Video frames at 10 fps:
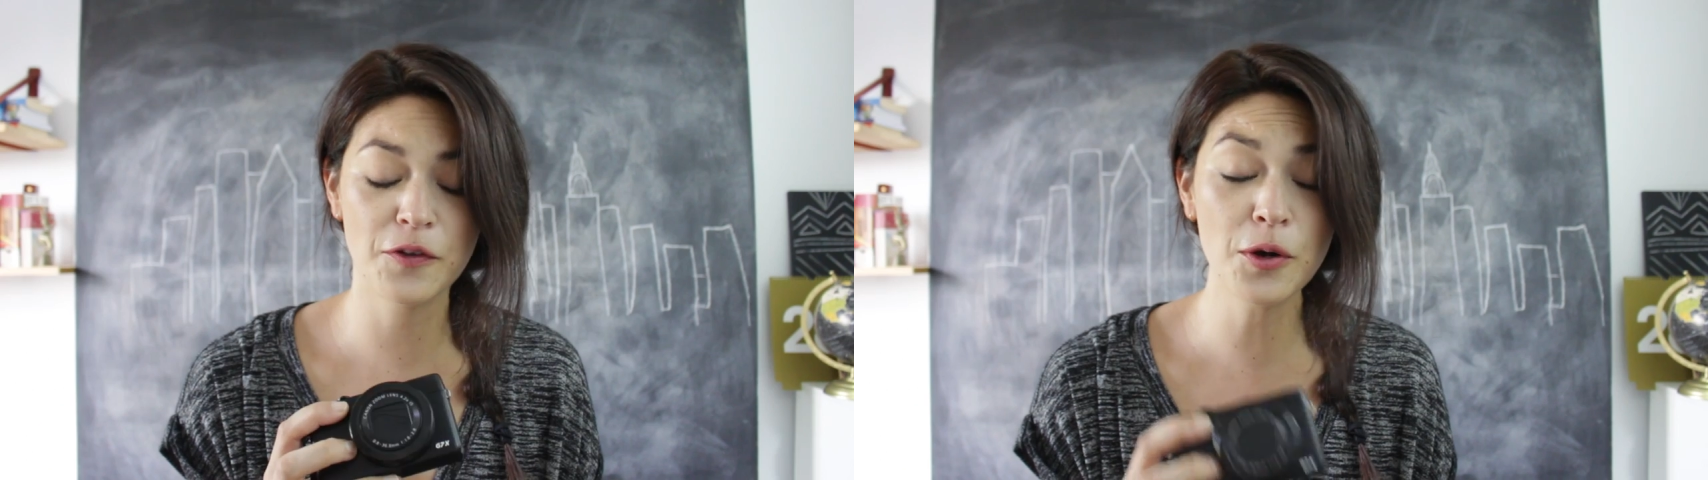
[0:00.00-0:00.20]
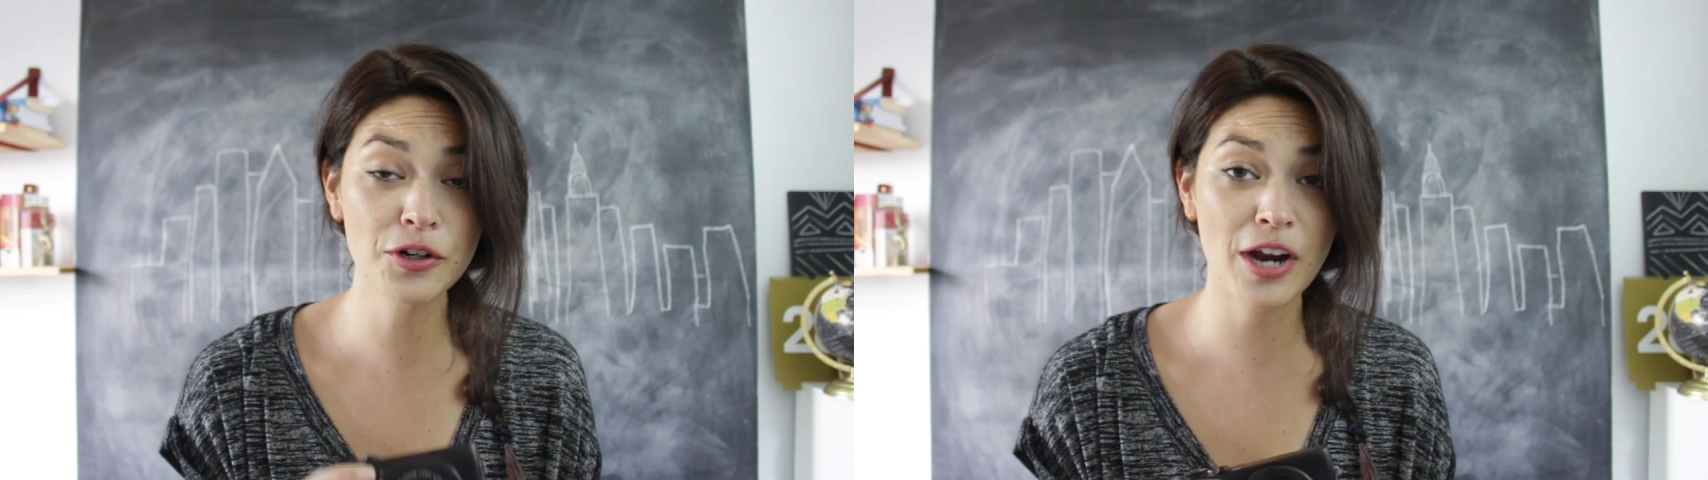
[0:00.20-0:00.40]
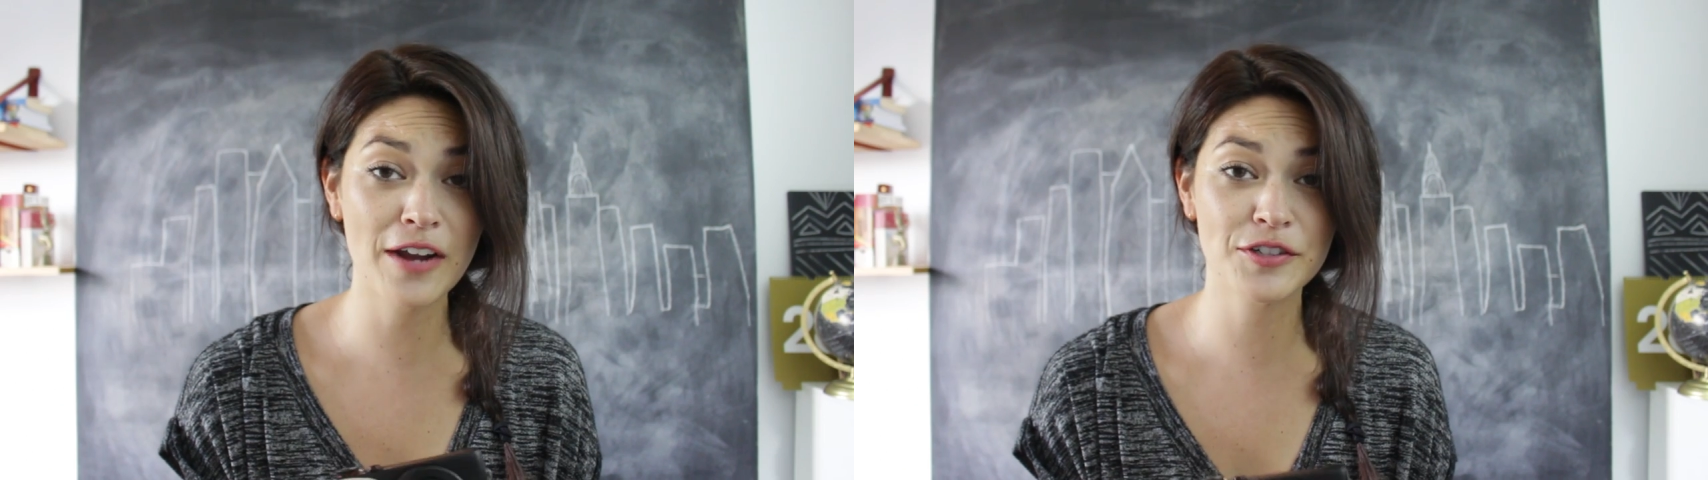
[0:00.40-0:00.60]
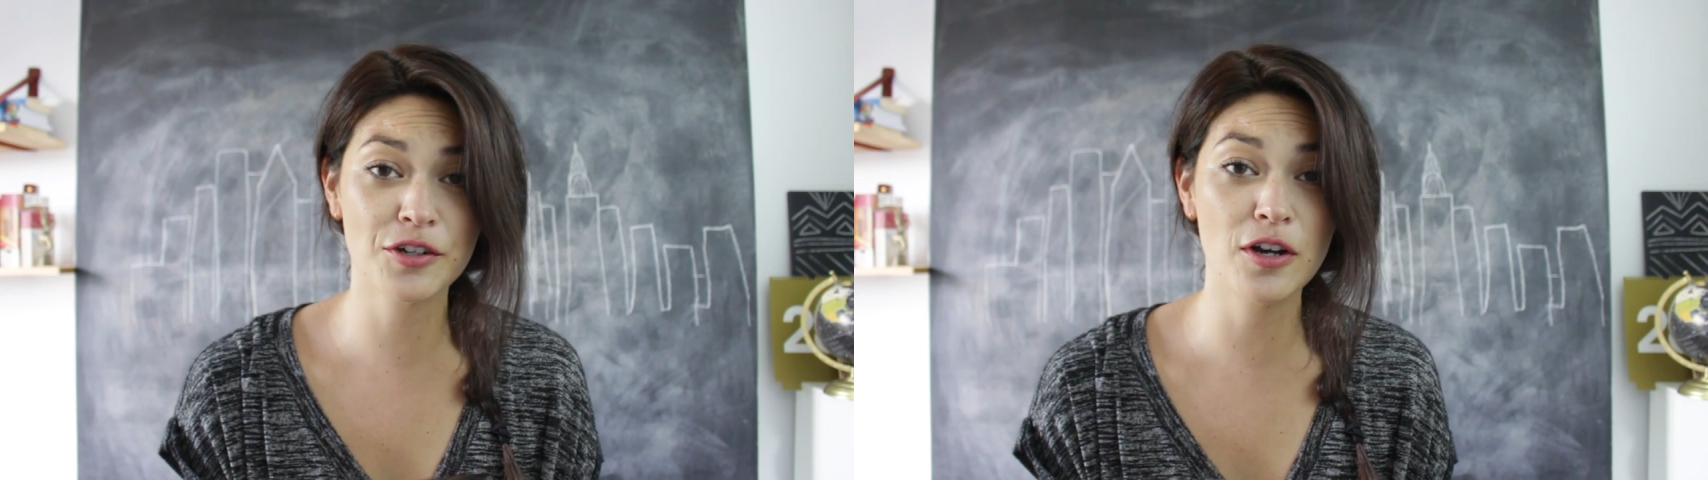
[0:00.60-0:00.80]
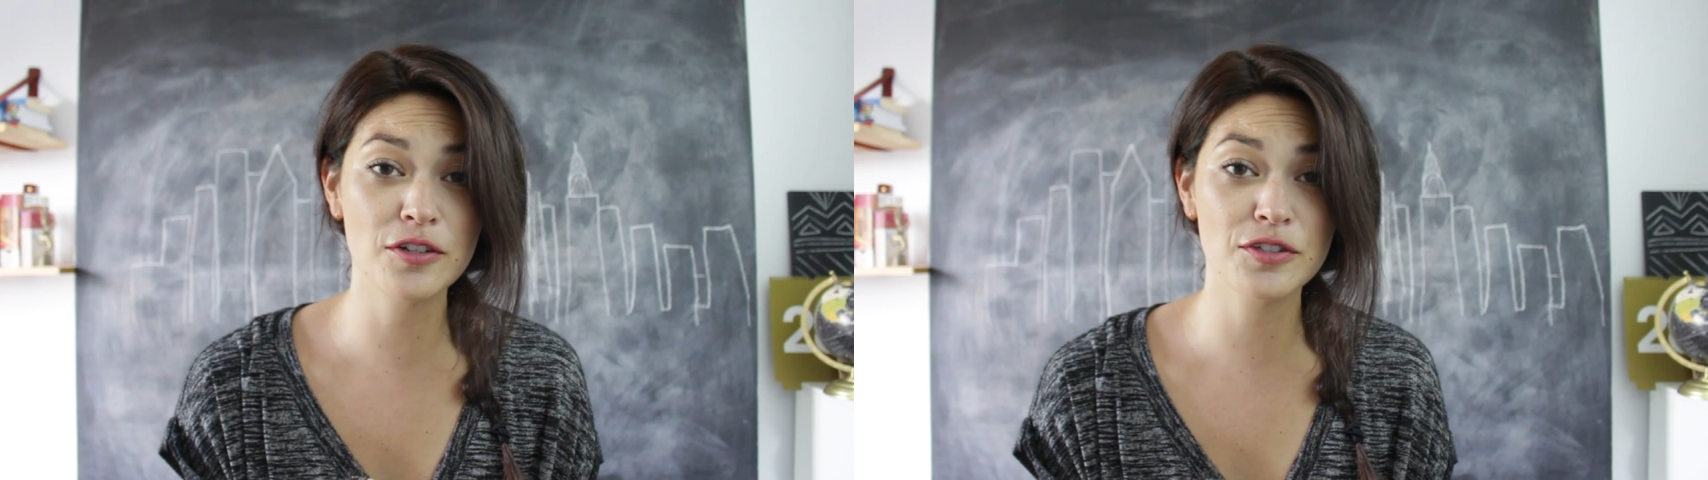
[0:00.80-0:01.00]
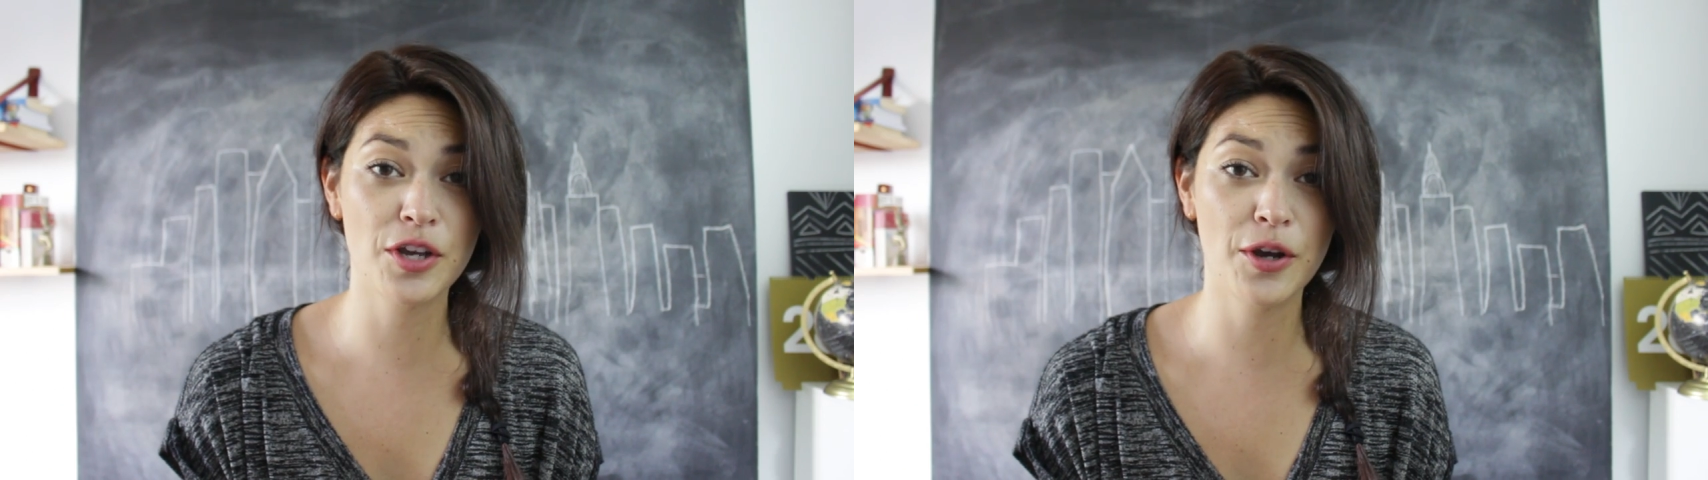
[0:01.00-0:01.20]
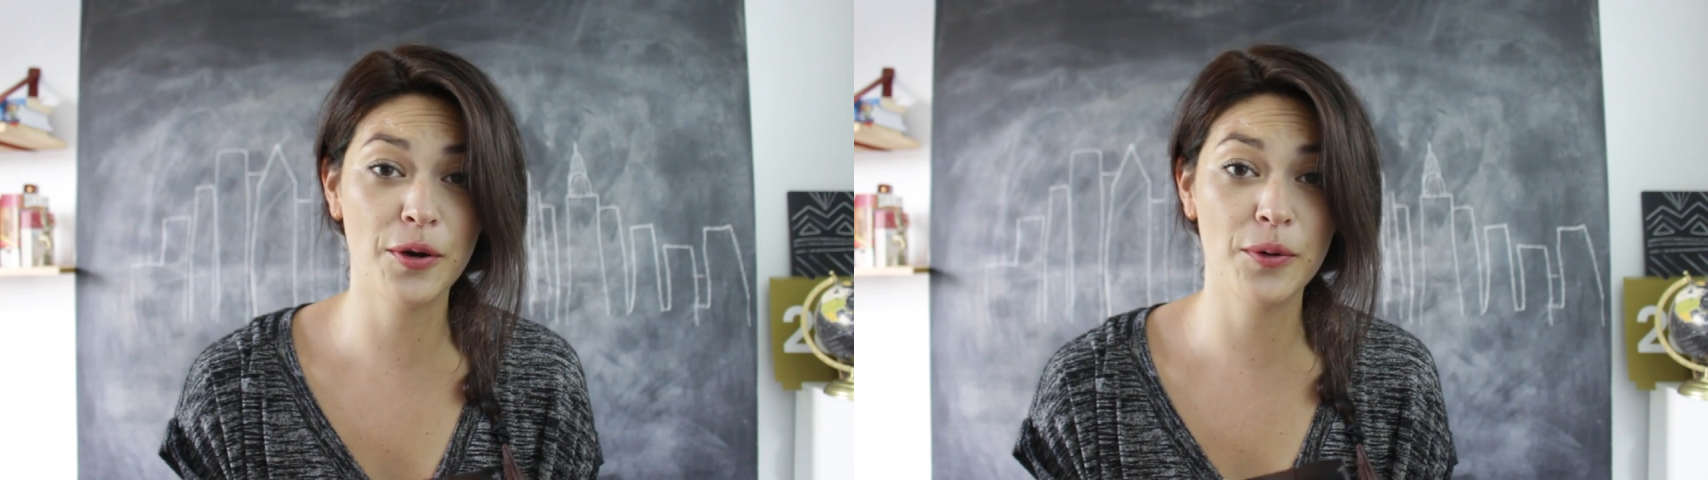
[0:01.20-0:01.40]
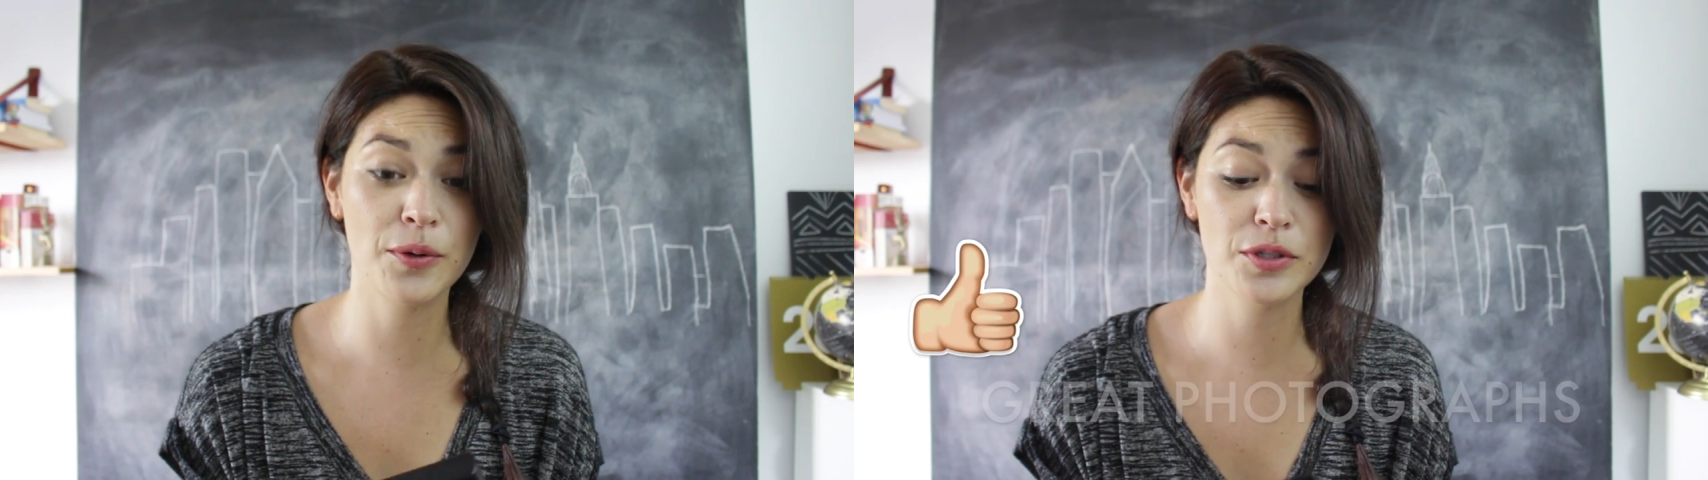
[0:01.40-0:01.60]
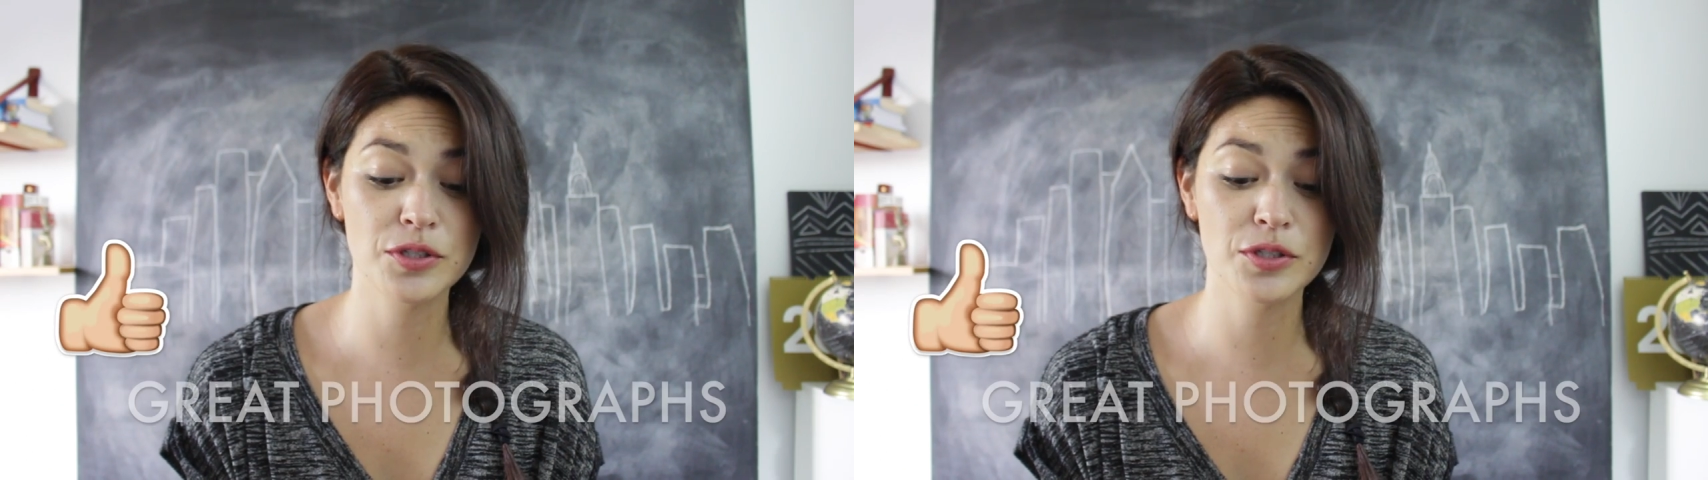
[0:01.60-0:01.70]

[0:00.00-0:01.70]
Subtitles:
photographs are also